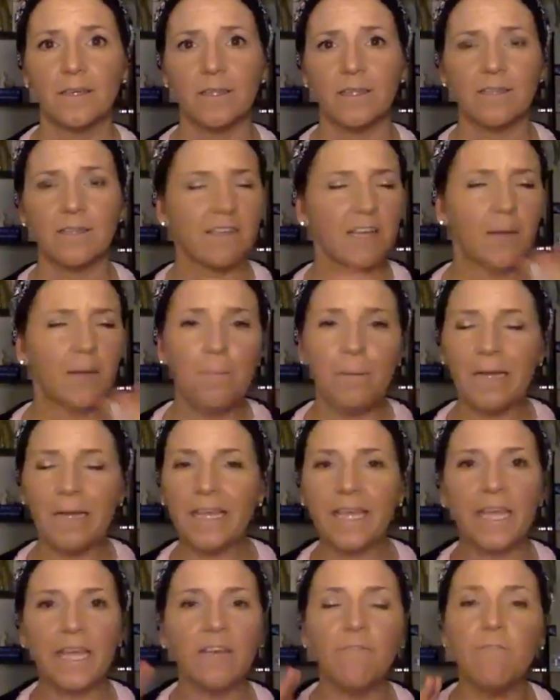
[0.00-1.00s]
It's a
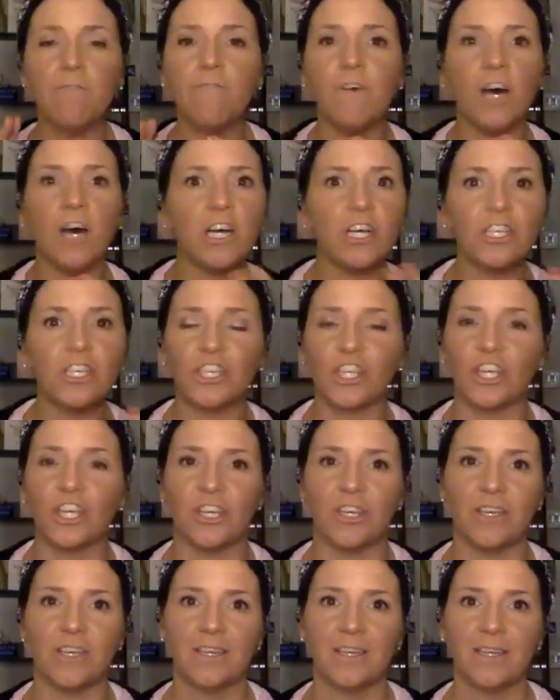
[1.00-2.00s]
complete
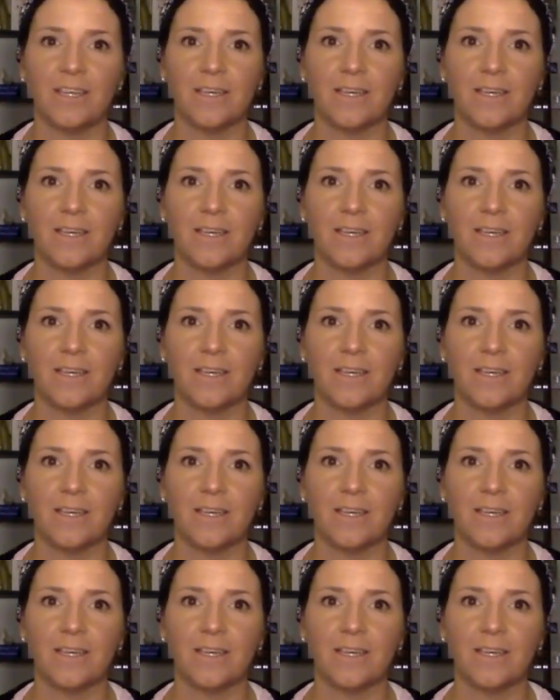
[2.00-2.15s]
inversion.